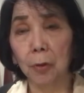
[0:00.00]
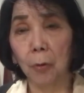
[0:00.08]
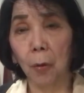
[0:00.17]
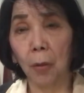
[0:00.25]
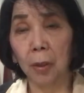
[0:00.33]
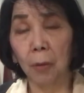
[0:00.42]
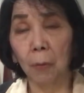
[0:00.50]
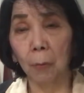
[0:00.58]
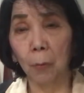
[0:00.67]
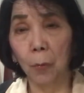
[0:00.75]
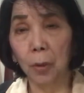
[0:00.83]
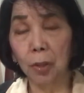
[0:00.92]
or the
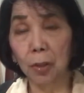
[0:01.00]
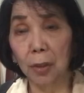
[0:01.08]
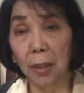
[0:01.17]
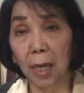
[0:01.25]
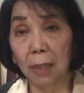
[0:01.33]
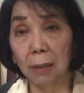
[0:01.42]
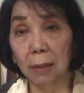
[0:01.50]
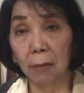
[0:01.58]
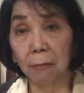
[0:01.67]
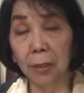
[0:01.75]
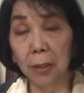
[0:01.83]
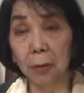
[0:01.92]
which contains the
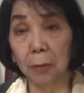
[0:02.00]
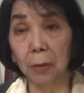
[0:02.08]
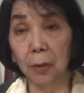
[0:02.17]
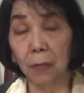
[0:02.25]
fetus,